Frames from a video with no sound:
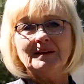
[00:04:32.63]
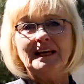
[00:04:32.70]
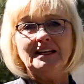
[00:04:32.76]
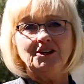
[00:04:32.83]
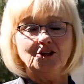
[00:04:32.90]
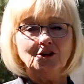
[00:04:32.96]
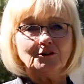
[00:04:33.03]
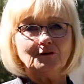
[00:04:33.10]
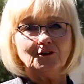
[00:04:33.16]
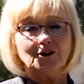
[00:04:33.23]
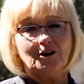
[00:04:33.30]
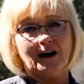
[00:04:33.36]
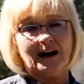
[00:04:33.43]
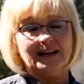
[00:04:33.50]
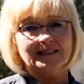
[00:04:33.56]
in Youth for
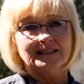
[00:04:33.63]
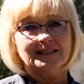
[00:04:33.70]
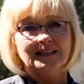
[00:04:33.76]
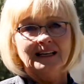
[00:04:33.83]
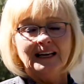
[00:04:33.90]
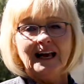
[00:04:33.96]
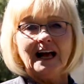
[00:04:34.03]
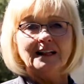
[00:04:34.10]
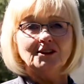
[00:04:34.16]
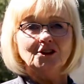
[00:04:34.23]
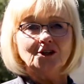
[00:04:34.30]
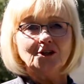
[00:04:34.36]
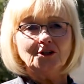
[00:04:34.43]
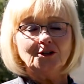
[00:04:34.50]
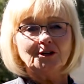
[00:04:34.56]
Christ and
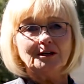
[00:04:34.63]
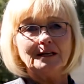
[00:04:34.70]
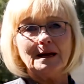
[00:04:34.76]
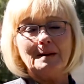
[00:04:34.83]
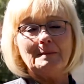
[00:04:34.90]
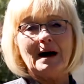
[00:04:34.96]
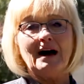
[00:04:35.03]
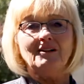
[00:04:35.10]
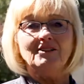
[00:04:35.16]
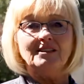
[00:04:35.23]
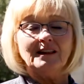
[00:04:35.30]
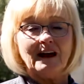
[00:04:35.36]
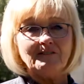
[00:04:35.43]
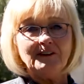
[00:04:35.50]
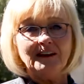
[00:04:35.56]
learned about
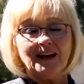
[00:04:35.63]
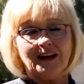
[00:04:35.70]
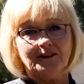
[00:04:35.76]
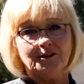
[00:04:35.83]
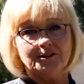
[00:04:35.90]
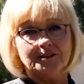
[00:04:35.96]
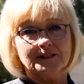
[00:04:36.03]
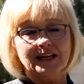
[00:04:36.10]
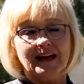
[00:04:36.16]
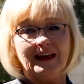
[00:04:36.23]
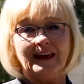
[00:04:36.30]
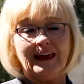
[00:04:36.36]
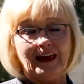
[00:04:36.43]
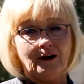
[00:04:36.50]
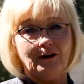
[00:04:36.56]
loving others
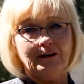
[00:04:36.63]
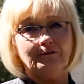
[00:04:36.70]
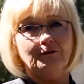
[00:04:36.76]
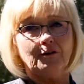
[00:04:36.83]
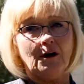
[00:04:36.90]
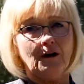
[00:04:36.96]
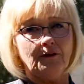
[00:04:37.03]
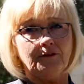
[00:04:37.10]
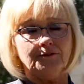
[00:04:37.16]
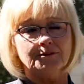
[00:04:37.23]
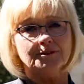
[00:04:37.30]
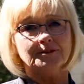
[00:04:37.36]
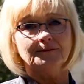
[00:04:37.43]
and caring for others.